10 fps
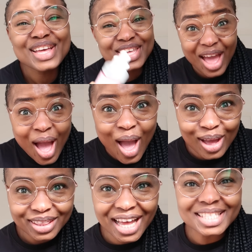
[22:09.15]

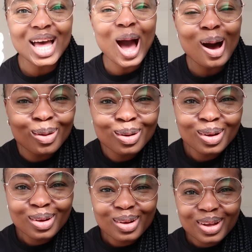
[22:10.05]
Yeah, that's
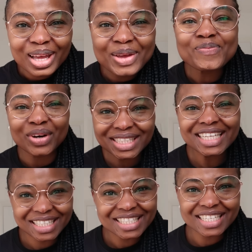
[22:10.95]
how
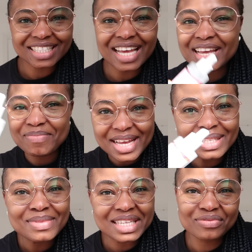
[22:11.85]
important it is that it
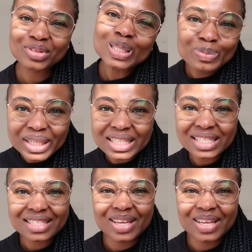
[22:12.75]
makes me even spit.